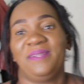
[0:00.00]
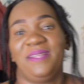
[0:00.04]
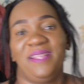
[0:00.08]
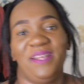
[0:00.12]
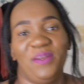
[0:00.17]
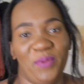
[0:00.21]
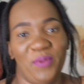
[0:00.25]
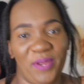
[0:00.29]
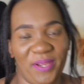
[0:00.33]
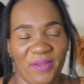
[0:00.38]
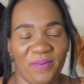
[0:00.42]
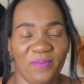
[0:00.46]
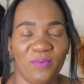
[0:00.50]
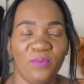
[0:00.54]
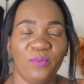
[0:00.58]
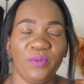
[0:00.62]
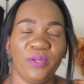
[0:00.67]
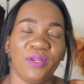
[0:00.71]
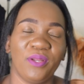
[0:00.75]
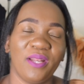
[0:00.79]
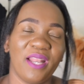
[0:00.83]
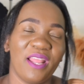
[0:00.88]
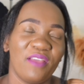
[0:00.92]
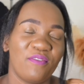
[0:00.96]
anyway,
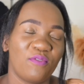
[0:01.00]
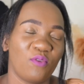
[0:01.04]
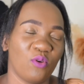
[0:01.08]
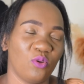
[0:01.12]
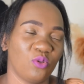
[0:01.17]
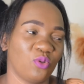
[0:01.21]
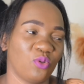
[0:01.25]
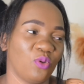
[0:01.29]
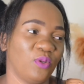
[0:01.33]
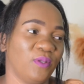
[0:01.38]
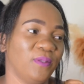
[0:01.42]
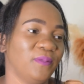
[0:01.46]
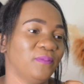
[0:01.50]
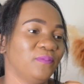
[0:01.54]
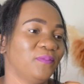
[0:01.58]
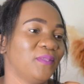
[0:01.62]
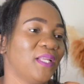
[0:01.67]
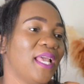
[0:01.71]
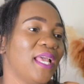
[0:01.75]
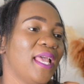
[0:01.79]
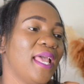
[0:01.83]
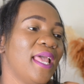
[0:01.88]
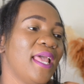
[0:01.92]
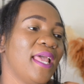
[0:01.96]
we life goes on.
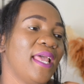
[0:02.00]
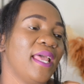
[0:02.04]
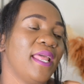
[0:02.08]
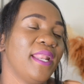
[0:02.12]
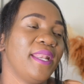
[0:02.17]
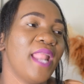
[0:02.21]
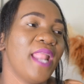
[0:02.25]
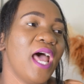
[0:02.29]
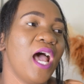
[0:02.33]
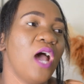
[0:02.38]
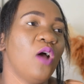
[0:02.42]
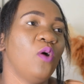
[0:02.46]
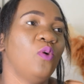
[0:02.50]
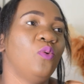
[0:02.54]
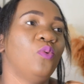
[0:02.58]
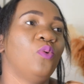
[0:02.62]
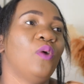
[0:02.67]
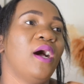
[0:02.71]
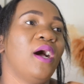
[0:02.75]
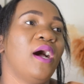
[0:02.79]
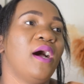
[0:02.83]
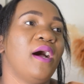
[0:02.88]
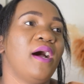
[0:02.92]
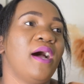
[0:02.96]

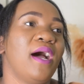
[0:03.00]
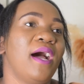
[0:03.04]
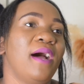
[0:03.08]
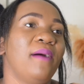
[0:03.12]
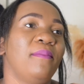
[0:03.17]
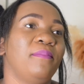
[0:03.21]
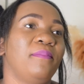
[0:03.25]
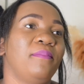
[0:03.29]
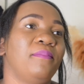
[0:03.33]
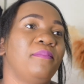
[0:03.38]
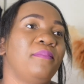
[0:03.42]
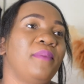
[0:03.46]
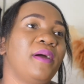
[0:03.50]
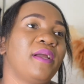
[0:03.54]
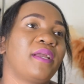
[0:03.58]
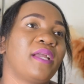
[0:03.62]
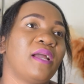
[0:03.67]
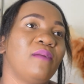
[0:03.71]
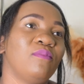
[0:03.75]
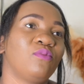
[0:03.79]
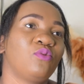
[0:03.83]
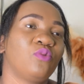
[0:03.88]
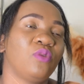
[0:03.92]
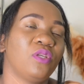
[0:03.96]
Now uh, um, I
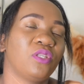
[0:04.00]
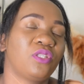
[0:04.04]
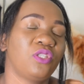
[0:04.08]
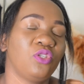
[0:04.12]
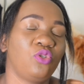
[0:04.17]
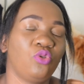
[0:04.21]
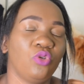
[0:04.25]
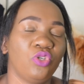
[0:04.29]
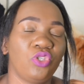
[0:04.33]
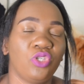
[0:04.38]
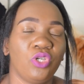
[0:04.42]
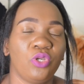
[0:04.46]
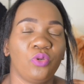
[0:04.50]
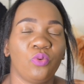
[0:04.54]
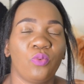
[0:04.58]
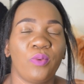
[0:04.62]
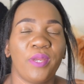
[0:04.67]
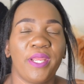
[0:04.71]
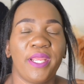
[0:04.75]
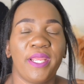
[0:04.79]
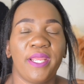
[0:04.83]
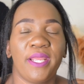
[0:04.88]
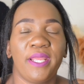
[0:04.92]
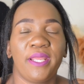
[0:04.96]
come to a situation
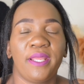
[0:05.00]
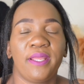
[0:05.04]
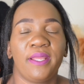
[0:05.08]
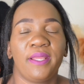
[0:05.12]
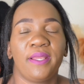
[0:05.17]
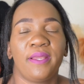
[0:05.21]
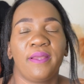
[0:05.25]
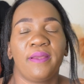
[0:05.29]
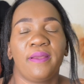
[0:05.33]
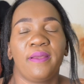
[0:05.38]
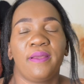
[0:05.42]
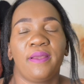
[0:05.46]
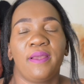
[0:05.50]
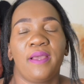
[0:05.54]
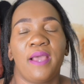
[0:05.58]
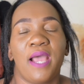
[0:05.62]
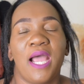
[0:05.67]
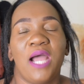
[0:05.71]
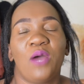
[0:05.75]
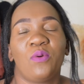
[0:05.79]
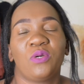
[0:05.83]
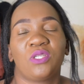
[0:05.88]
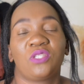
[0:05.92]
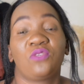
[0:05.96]
where
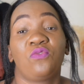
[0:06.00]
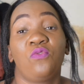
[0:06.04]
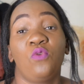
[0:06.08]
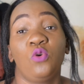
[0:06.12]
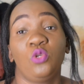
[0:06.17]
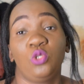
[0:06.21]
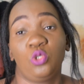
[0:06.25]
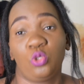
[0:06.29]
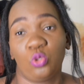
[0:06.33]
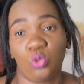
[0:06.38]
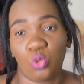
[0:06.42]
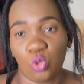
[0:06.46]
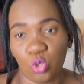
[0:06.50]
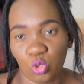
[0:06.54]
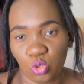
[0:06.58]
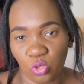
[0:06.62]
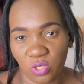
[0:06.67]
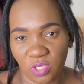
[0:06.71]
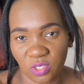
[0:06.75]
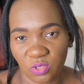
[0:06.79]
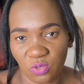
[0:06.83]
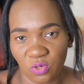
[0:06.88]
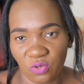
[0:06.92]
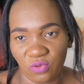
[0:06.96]
I was forced to go
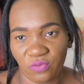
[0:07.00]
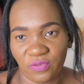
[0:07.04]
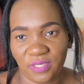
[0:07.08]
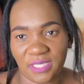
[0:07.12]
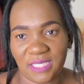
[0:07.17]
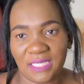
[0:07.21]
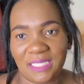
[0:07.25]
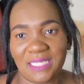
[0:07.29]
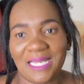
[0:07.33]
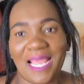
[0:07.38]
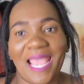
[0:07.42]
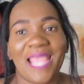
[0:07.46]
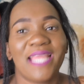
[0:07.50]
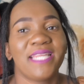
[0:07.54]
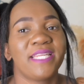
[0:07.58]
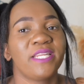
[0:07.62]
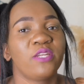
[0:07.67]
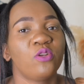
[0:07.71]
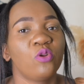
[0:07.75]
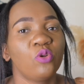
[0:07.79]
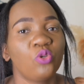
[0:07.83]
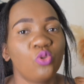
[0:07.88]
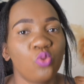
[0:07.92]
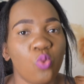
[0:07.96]
to this university. I
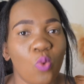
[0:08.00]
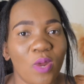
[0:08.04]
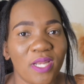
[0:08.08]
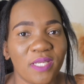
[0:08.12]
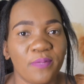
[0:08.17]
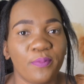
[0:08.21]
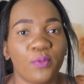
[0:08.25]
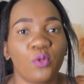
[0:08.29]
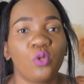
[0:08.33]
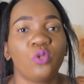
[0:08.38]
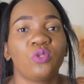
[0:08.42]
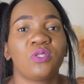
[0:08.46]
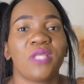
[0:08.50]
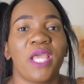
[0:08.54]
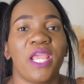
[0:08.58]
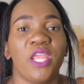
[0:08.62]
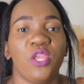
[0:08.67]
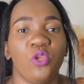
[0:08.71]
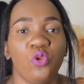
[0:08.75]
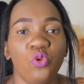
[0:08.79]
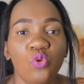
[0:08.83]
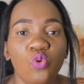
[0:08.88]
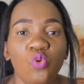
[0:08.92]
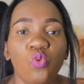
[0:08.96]
did not want because
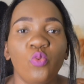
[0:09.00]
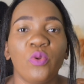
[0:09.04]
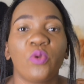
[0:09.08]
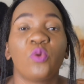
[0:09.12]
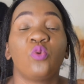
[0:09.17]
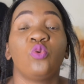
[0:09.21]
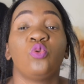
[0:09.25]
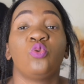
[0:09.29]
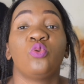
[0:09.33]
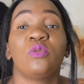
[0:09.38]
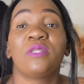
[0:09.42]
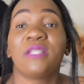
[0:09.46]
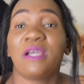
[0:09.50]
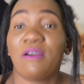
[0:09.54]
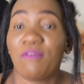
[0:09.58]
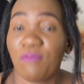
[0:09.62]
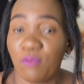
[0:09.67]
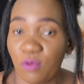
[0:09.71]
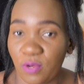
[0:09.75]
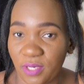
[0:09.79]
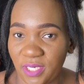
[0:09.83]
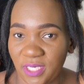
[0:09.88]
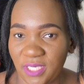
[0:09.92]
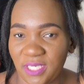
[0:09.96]
I knew we could not
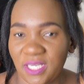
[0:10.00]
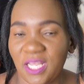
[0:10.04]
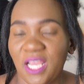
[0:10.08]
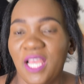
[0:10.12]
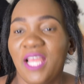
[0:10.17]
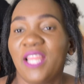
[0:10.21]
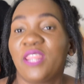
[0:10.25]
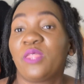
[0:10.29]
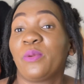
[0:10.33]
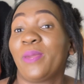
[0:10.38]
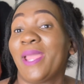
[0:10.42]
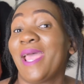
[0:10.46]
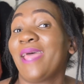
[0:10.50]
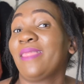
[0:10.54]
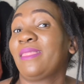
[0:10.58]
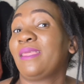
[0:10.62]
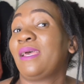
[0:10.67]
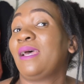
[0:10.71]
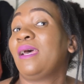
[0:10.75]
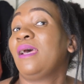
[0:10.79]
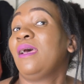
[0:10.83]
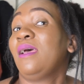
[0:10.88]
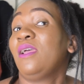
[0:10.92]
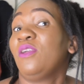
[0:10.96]
afford it. There were
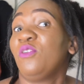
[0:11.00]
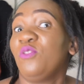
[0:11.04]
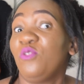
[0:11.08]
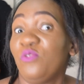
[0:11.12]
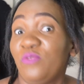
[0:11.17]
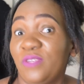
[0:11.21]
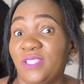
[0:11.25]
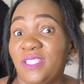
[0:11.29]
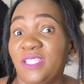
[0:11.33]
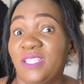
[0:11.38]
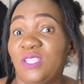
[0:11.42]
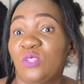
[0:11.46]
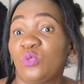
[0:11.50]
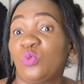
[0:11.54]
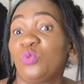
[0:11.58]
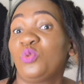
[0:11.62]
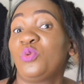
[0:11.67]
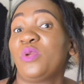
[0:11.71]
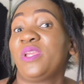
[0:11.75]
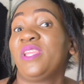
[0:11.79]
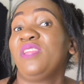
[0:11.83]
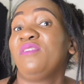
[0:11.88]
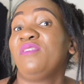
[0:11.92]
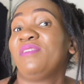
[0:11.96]
other oh. universities
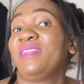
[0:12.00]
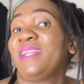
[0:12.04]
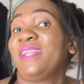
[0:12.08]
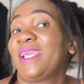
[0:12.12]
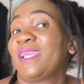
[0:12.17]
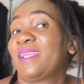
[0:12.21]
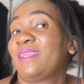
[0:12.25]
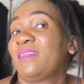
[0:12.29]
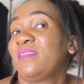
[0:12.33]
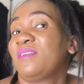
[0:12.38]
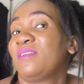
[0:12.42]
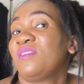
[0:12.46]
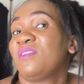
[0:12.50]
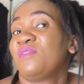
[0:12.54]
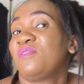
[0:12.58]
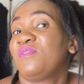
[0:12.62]
which were even like